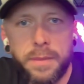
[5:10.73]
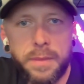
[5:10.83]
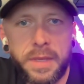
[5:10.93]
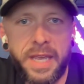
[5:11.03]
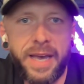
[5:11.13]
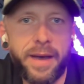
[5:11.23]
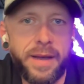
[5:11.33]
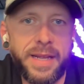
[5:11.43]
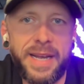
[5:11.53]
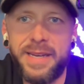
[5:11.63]
Yeah,
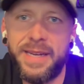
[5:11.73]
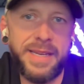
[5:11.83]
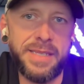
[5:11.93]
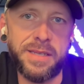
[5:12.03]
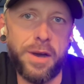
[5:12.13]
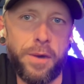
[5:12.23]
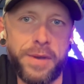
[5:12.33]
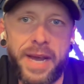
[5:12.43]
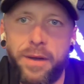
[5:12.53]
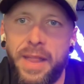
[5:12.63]
it's gone
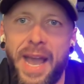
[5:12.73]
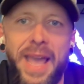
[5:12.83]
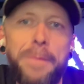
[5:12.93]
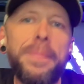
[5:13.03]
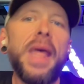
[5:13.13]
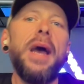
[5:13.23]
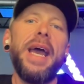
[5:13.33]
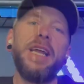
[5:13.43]
now. Like, and